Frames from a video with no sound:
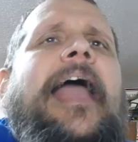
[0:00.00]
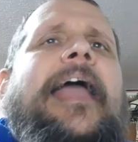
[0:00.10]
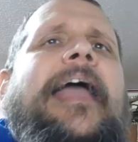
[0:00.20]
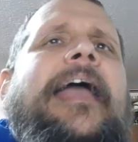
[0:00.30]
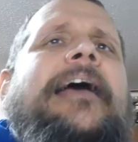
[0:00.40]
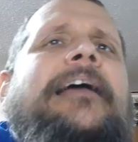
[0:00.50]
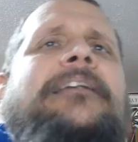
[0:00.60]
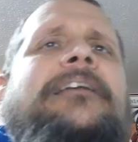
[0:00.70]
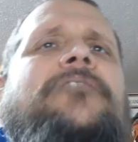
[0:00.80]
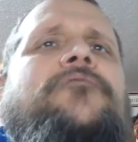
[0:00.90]

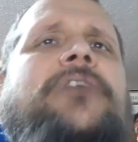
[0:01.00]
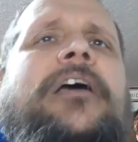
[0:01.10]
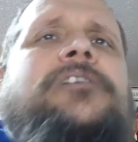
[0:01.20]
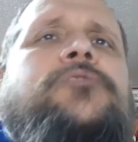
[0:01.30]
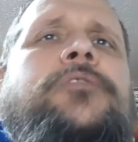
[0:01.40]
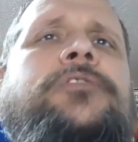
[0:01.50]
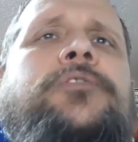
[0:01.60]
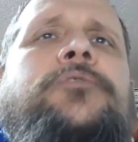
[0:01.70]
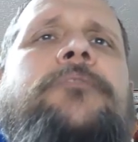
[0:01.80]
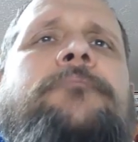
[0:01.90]
And as we
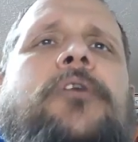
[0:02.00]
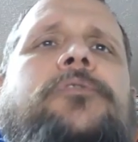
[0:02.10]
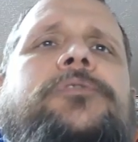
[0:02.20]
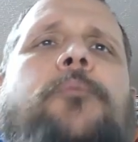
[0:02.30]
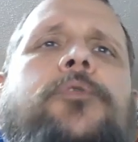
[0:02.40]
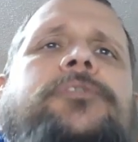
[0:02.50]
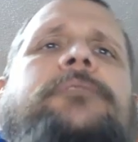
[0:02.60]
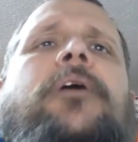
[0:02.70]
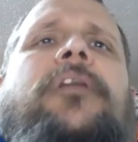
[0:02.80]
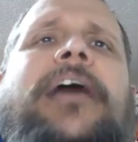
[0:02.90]
do the
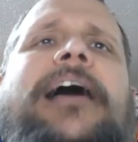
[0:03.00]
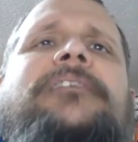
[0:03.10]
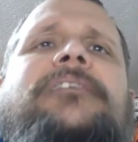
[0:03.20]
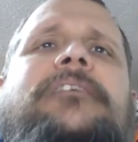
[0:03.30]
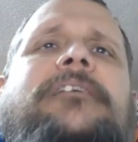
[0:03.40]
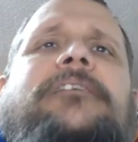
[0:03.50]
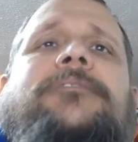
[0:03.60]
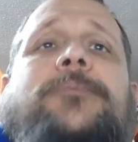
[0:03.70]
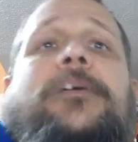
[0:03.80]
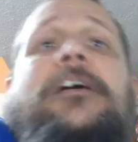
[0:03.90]
post-mortem on that,
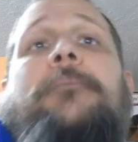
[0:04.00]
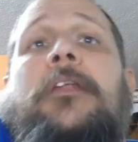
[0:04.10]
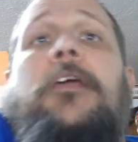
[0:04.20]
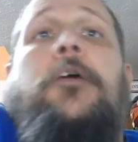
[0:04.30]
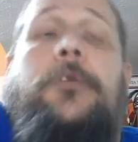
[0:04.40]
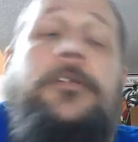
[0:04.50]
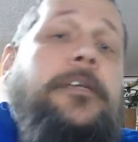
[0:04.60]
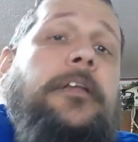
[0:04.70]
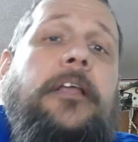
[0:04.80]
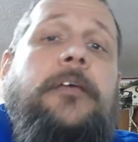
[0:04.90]
it's becoming
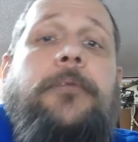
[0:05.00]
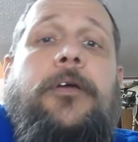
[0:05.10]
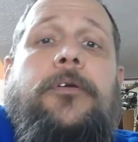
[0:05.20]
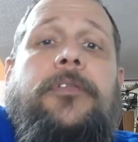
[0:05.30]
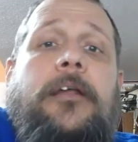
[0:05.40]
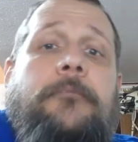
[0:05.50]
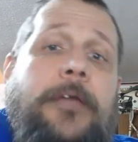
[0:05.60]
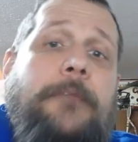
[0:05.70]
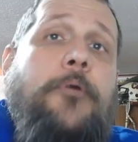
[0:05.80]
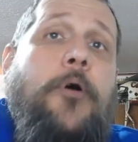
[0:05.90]
increasingly apparent that a
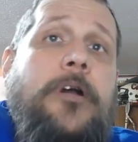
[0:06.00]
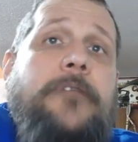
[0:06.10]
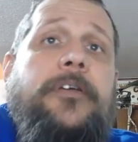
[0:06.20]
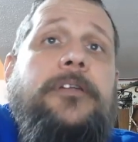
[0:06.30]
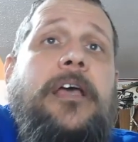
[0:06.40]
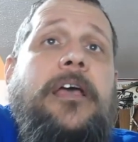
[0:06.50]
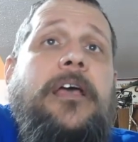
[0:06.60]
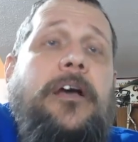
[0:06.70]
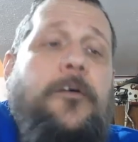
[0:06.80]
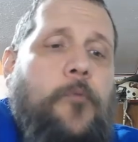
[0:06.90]
big part of it
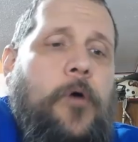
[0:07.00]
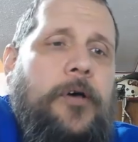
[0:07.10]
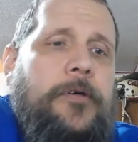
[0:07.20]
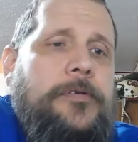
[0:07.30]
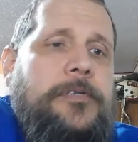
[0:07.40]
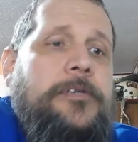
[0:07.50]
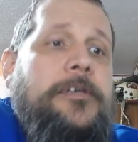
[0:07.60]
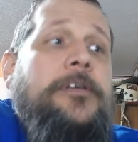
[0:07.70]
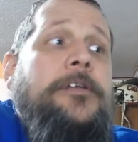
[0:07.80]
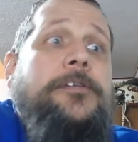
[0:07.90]
was
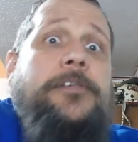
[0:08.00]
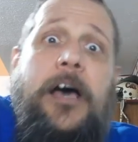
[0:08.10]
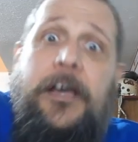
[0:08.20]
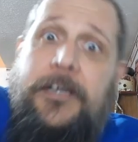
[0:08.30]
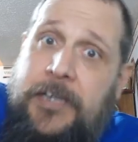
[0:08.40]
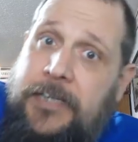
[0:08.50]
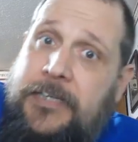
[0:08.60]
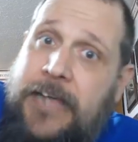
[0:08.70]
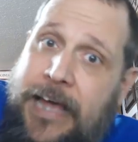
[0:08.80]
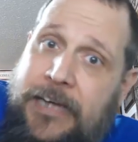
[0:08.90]

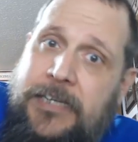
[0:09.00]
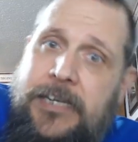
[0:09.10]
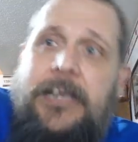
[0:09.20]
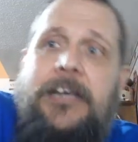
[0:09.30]
toxic debt.